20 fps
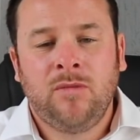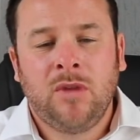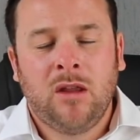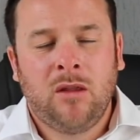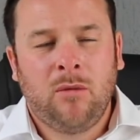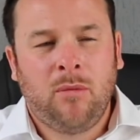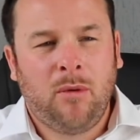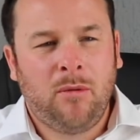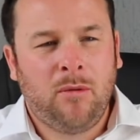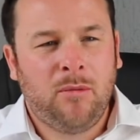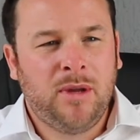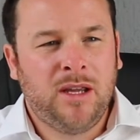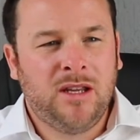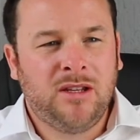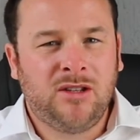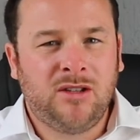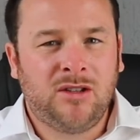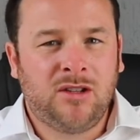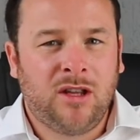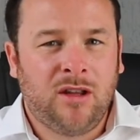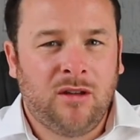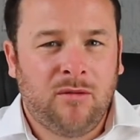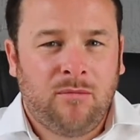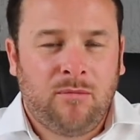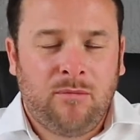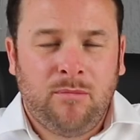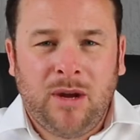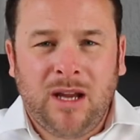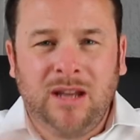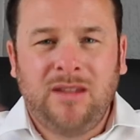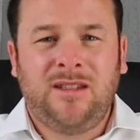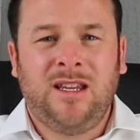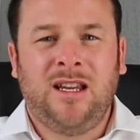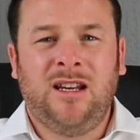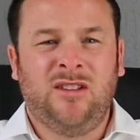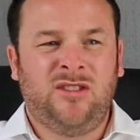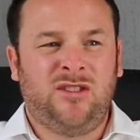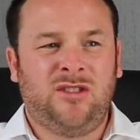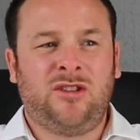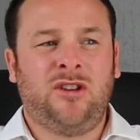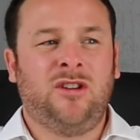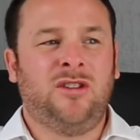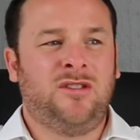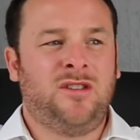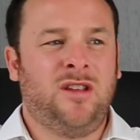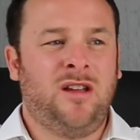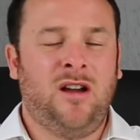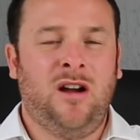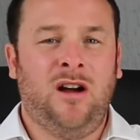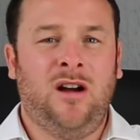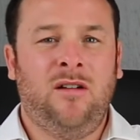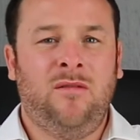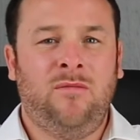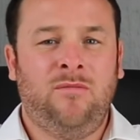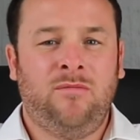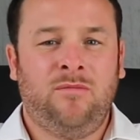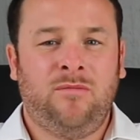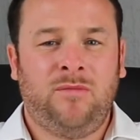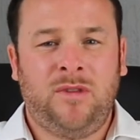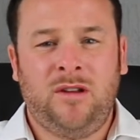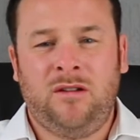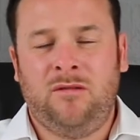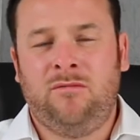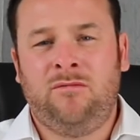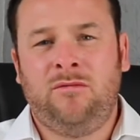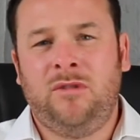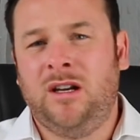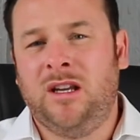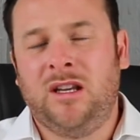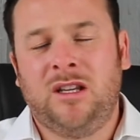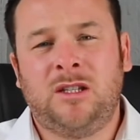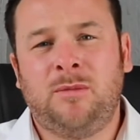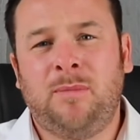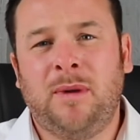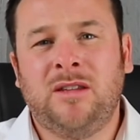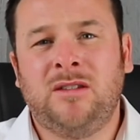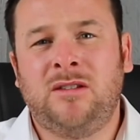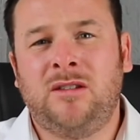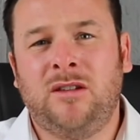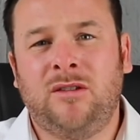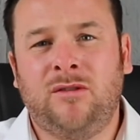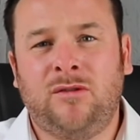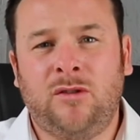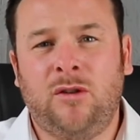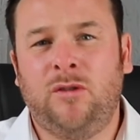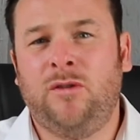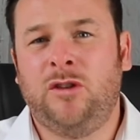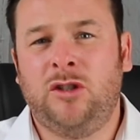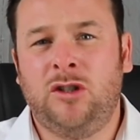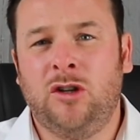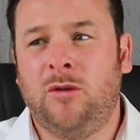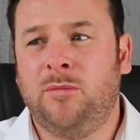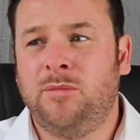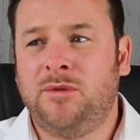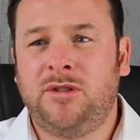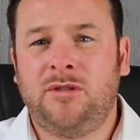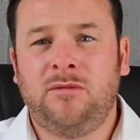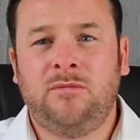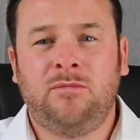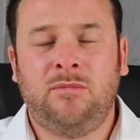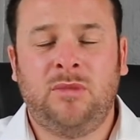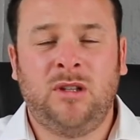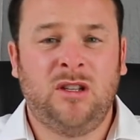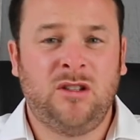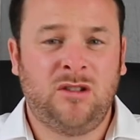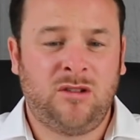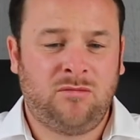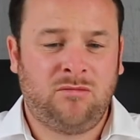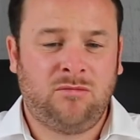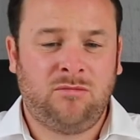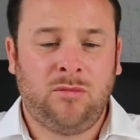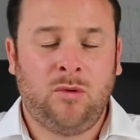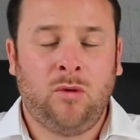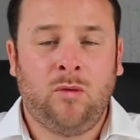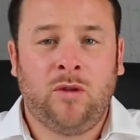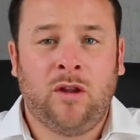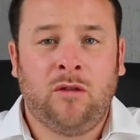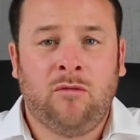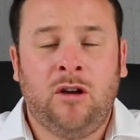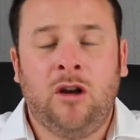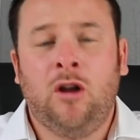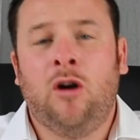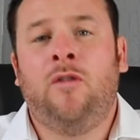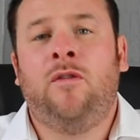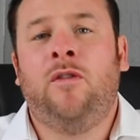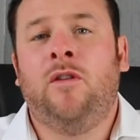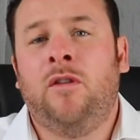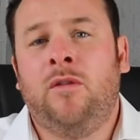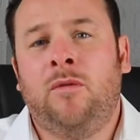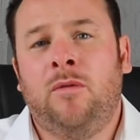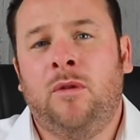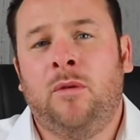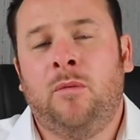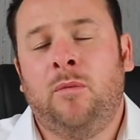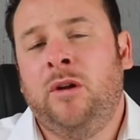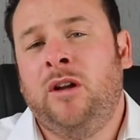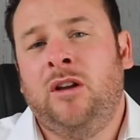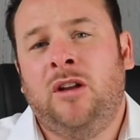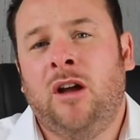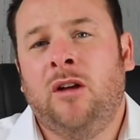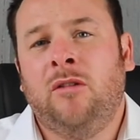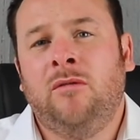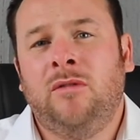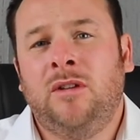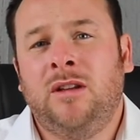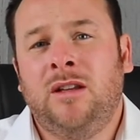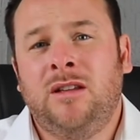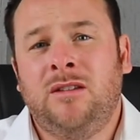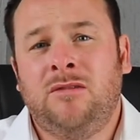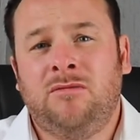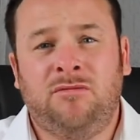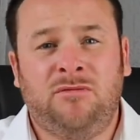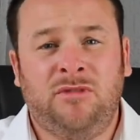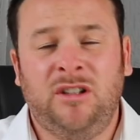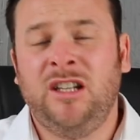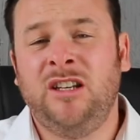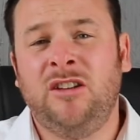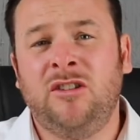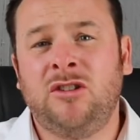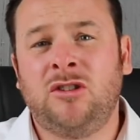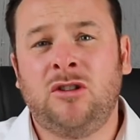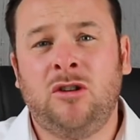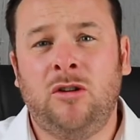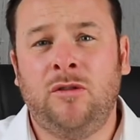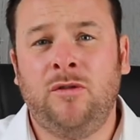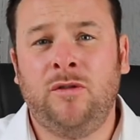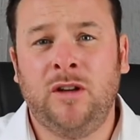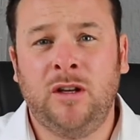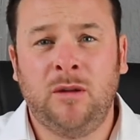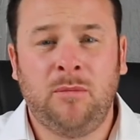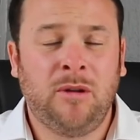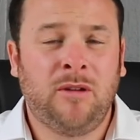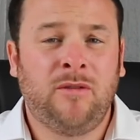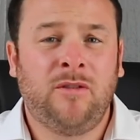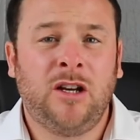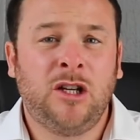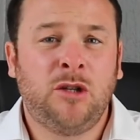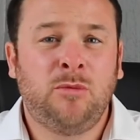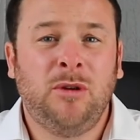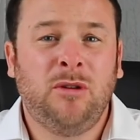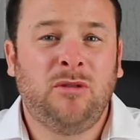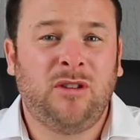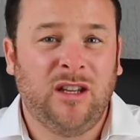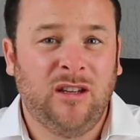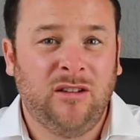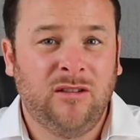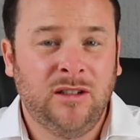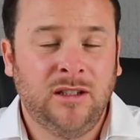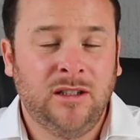The problem is that main dealers, as good as they are, they're really expensive coffee shops, because all they really offer that we don't is really nice coffee in a big flash building.